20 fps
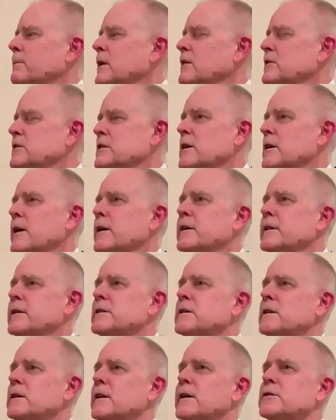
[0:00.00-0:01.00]
It's not an
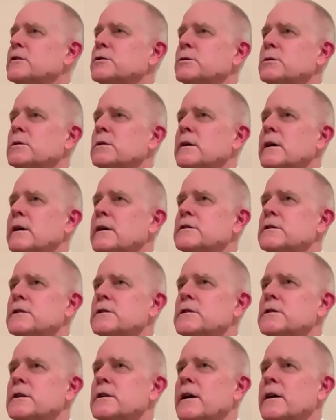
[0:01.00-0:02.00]
intellectual
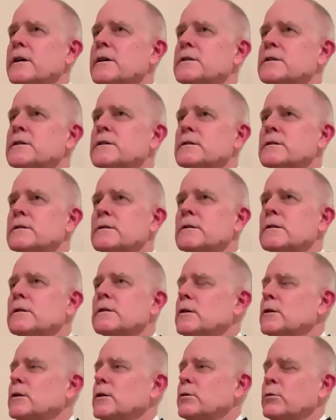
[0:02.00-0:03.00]
exercise.
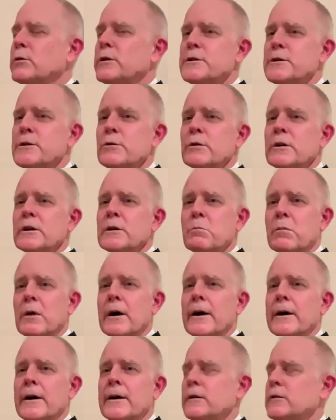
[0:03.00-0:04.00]
We do it
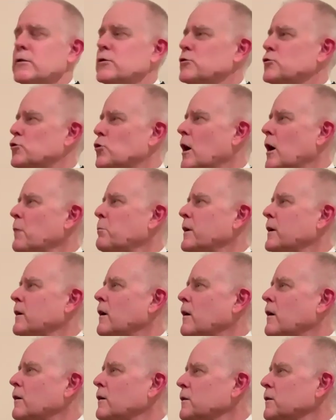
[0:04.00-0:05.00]
by
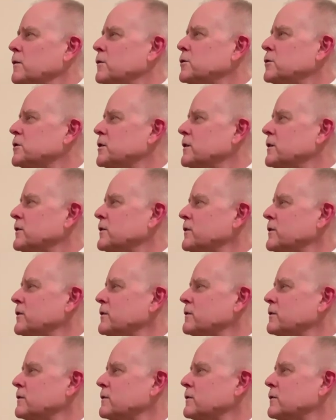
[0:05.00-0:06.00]
dropping our
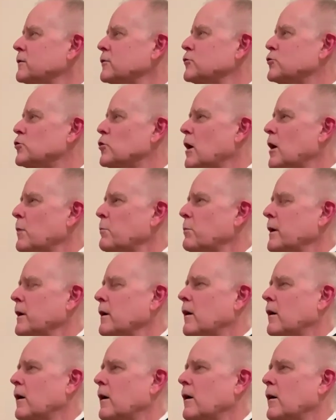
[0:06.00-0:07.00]
illusions,
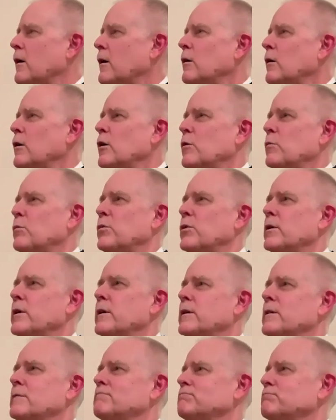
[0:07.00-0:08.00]
dropping our
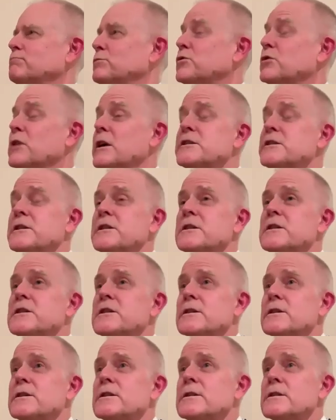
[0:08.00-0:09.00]

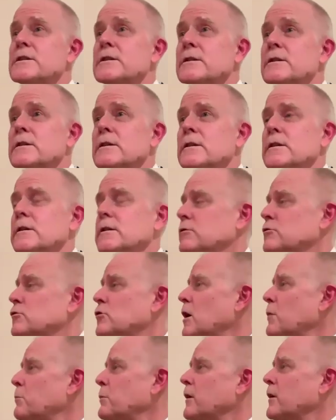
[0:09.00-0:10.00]
prejudices,
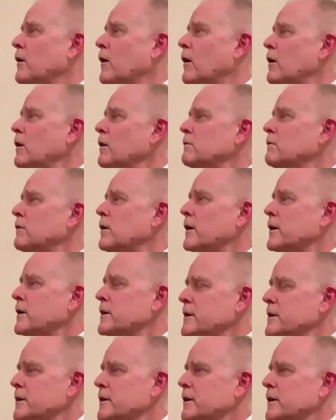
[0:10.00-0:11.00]
dropping all of our
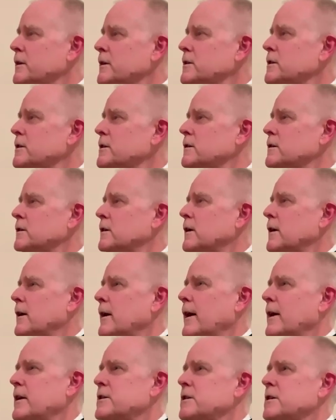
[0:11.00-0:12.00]
ideas,
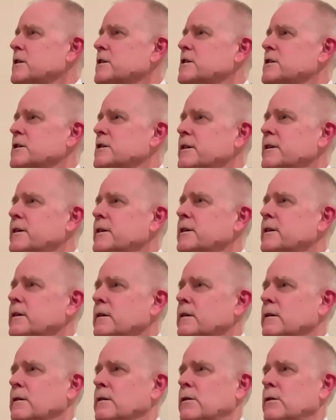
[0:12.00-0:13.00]
and just
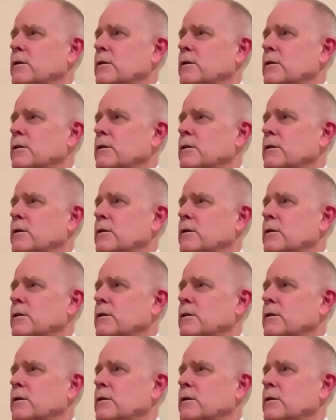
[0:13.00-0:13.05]
seeing